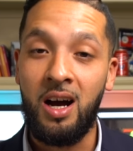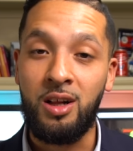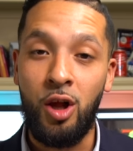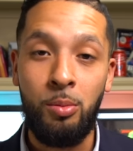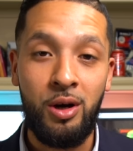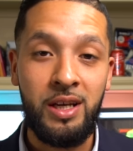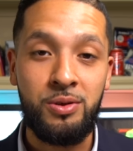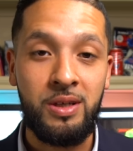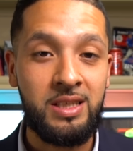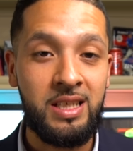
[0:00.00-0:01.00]
Global
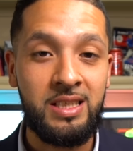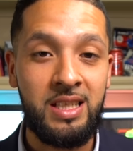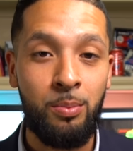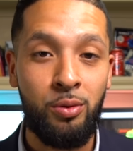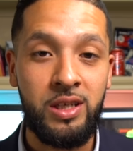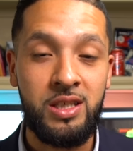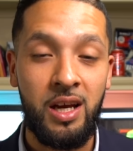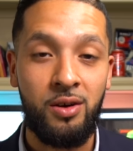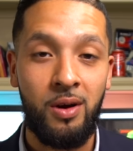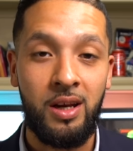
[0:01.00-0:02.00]
Entry and TSA
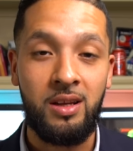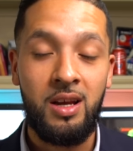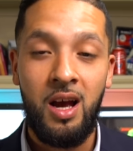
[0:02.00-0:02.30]
PreCheck credit.